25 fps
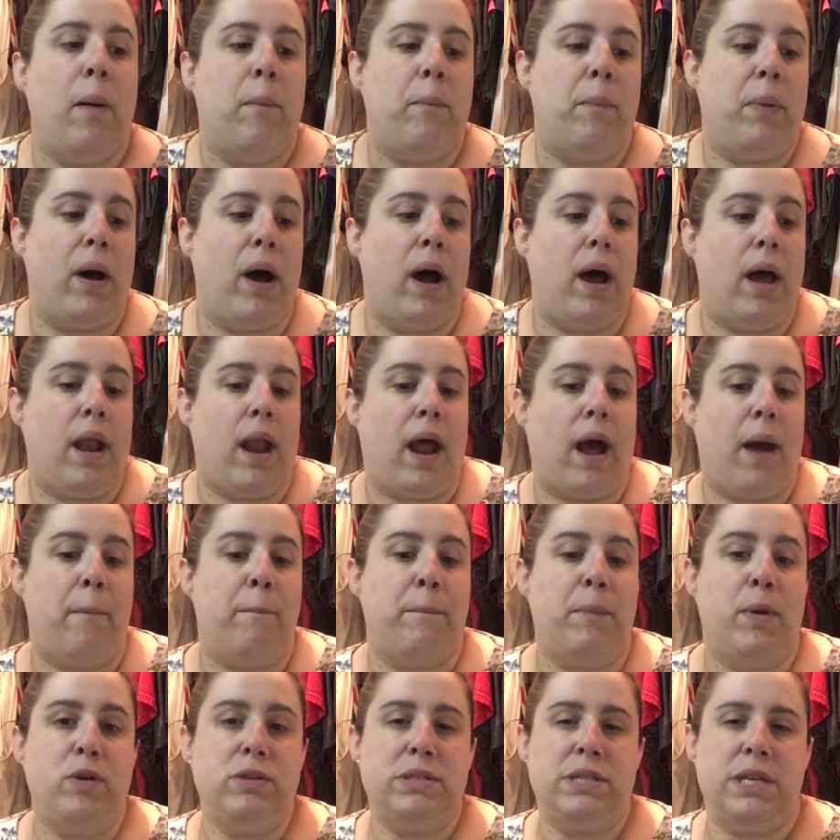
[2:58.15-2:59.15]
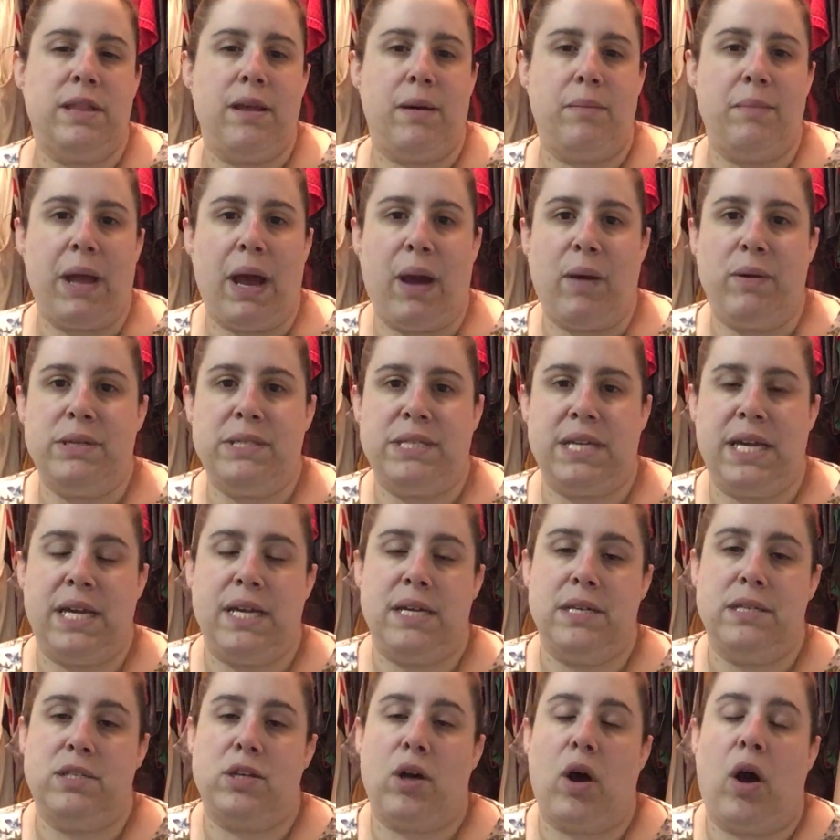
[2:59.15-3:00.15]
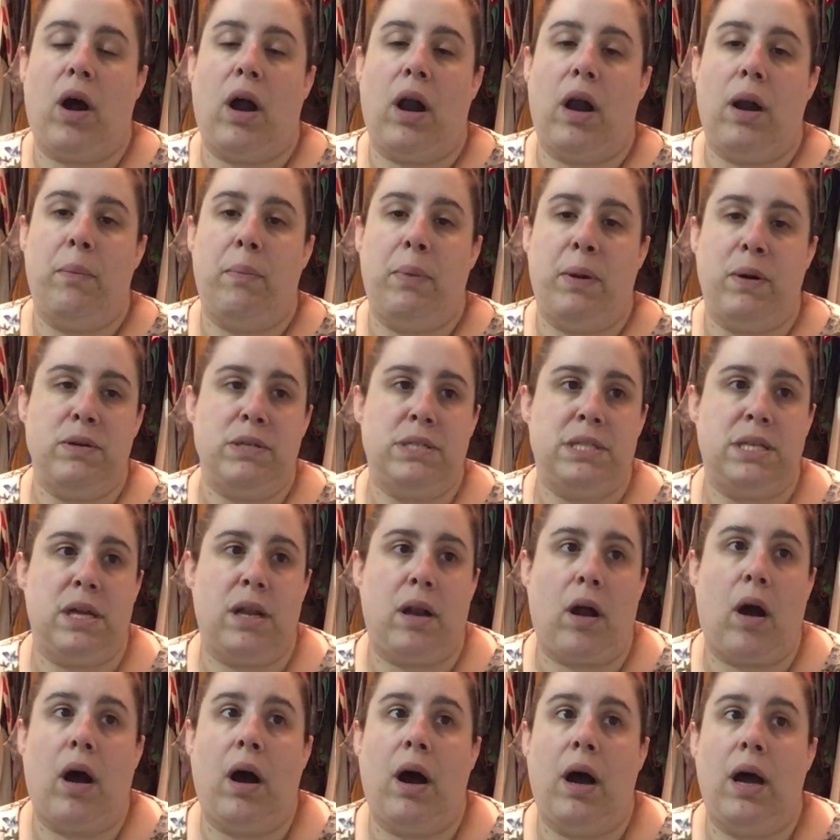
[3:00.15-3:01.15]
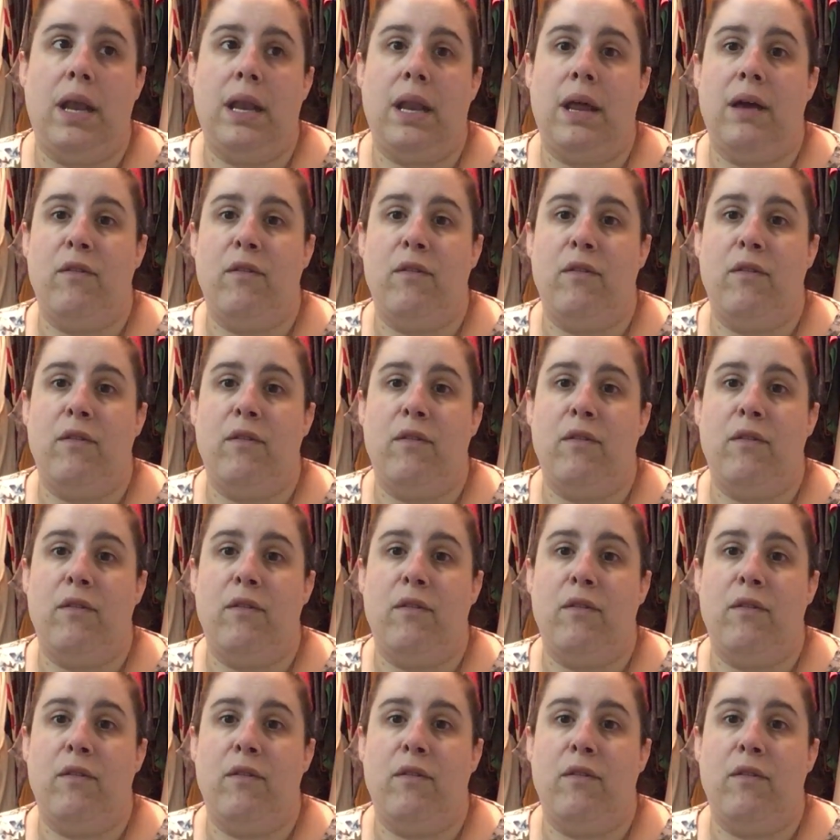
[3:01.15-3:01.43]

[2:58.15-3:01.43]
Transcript: But most of them nowadays are posted on